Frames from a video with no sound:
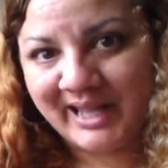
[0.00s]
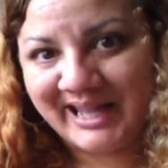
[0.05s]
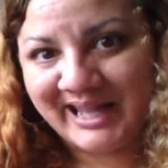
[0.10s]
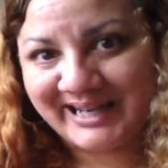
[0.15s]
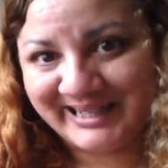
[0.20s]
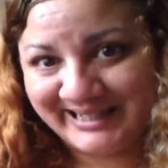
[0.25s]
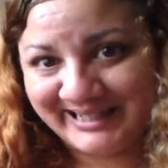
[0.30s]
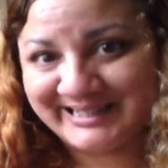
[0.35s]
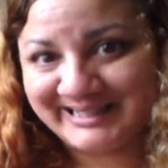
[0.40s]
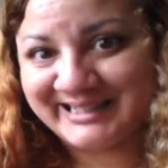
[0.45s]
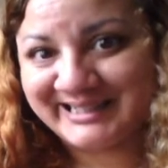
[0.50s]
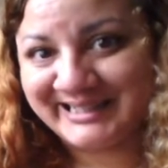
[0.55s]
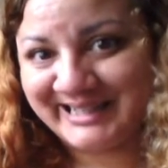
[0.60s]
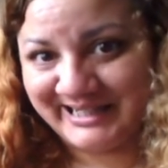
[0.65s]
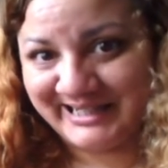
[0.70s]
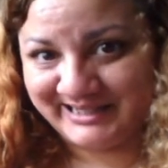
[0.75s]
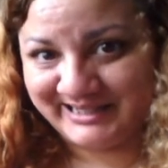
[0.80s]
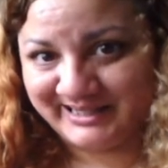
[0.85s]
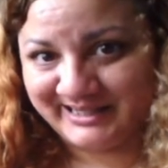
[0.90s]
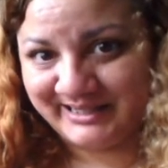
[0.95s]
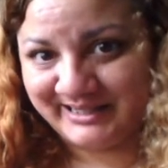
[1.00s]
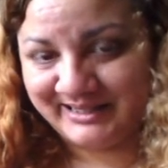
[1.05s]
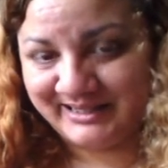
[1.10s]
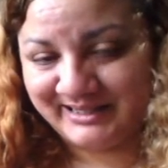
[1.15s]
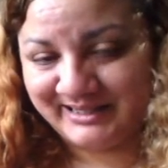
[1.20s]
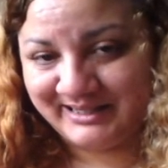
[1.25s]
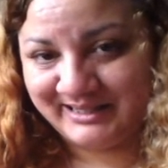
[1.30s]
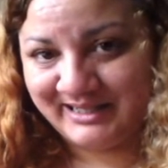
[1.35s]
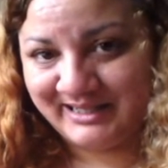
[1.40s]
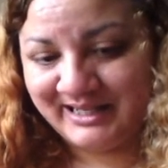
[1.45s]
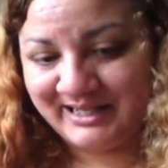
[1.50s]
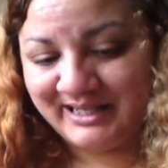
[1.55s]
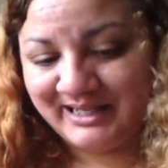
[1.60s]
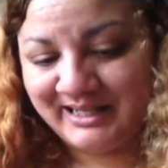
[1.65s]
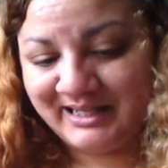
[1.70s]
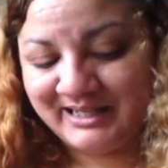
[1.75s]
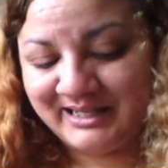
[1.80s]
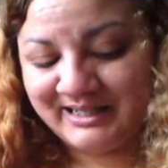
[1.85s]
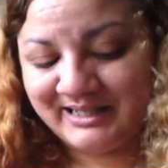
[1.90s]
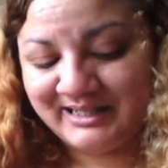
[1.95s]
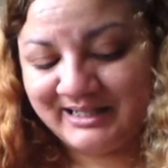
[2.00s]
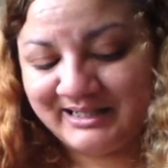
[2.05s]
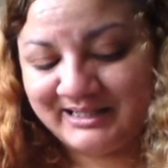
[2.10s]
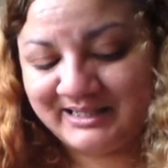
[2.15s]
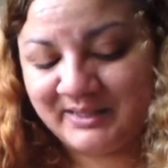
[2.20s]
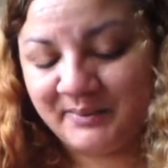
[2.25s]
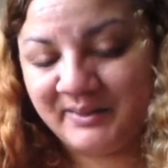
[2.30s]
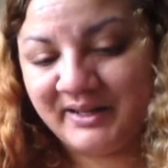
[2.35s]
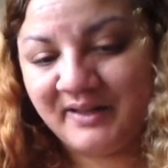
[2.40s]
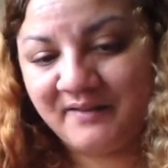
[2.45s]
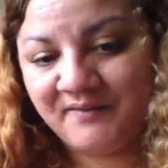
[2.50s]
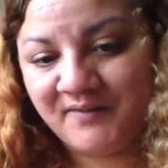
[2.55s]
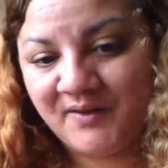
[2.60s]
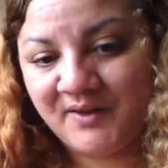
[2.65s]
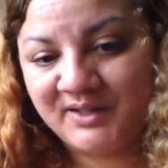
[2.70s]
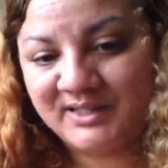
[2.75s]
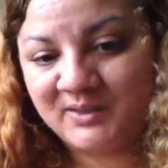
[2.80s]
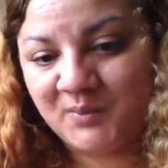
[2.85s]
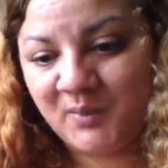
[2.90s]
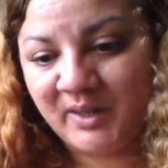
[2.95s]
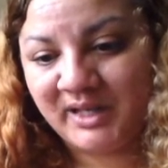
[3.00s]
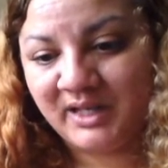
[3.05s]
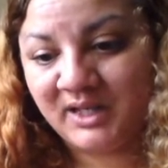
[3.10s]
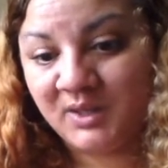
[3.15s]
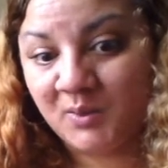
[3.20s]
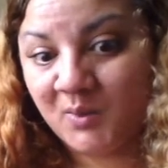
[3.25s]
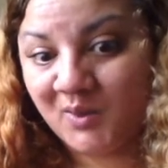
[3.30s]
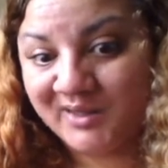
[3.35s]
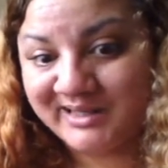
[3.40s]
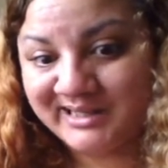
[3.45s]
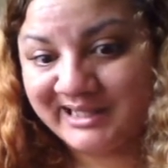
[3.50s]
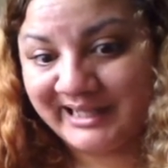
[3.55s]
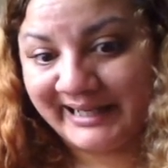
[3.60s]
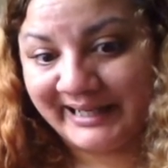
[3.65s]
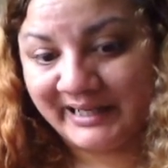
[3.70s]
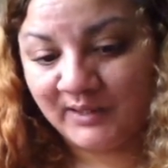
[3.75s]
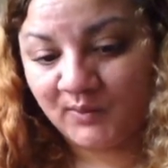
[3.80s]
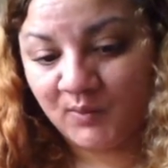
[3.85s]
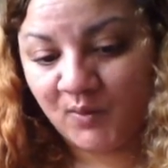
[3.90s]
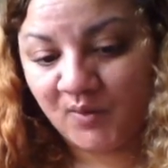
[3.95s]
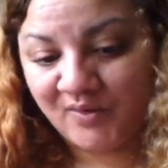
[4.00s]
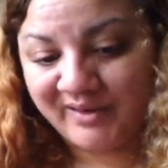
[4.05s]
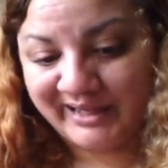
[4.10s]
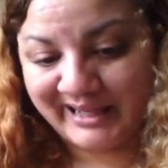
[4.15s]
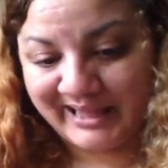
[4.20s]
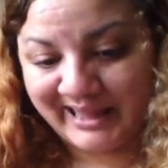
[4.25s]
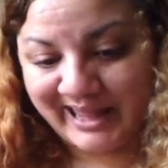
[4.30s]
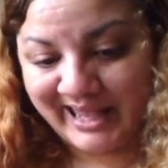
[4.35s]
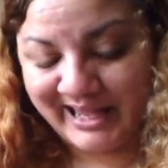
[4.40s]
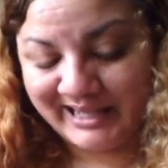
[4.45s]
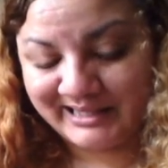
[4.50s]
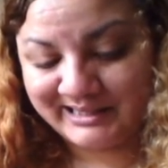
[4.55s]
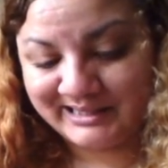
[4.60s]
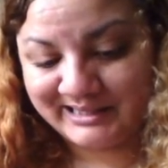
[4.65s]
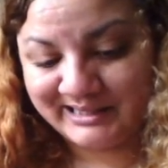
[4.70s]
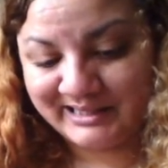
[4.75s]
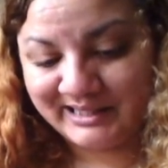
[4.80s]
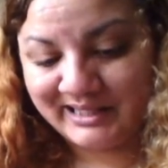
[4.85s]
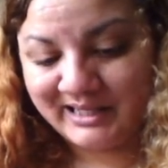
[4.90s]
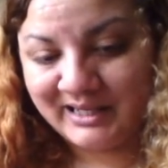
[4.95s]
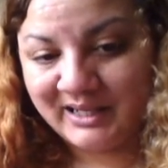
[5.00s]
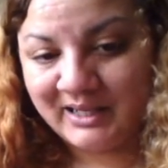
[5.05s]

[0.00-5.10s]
and needs attention so in that first week you are still ignoring that